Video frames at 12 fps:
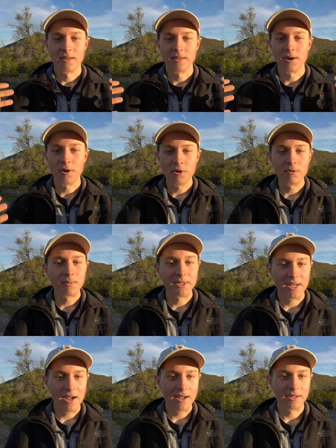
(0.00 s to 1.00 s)
The home
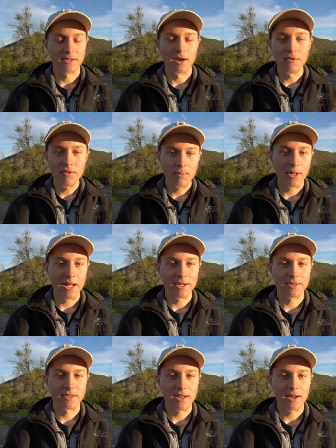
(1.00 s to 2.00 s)
signs of the
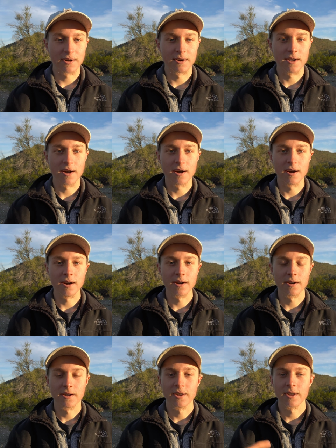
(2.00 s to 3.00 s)
planet Saturn are
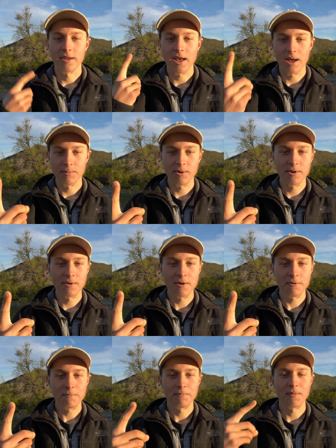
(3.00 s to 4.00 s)

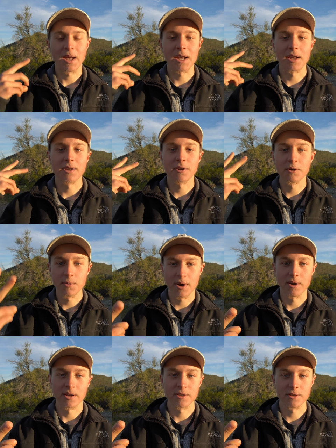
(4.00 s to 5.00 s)
Capricorn and
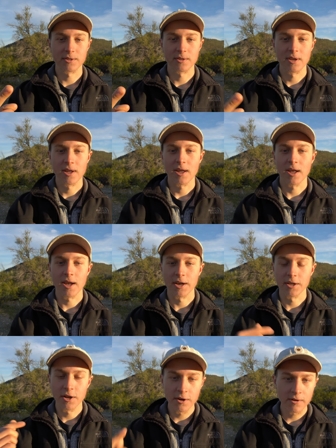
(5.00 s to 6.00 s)
Aquarius.
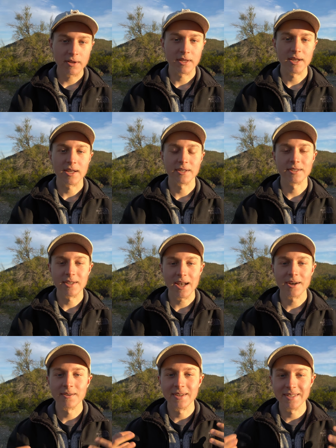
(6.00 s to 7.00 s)
And currently,
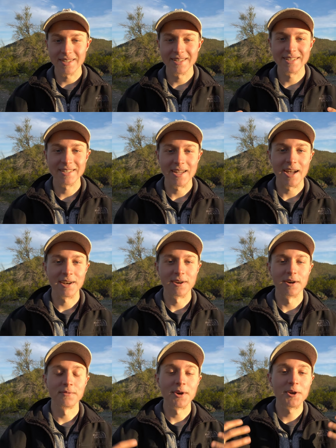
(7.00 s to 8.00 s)
Saturn is in the sign
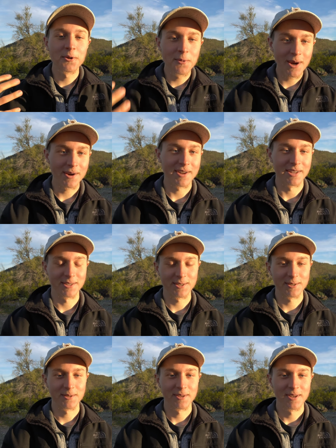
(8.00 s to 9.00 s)
of
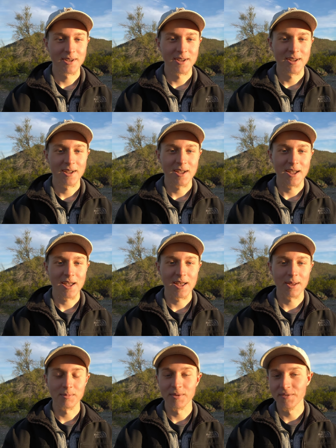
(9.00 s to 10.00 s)
Aquarius.
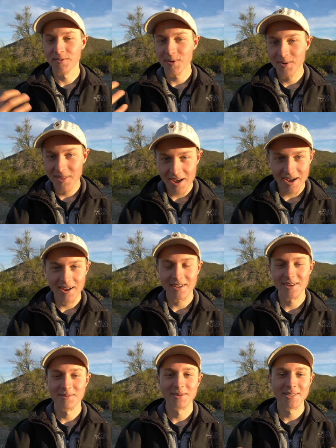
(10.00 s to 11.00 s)
And before
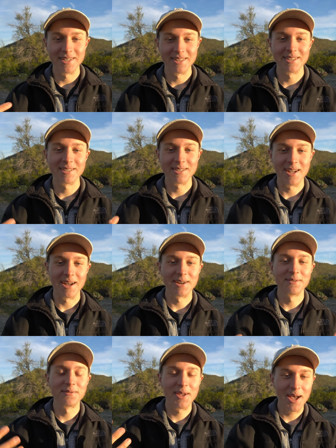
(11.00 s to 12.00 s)
that, it was in the sign
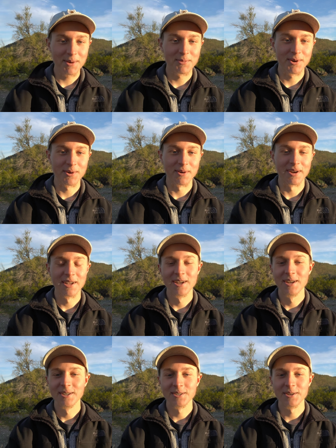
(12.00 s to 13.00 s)
of Capricorn.
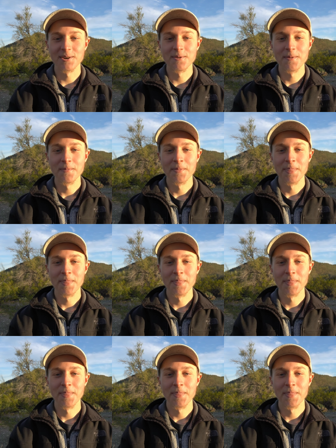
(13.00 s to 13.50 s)
So,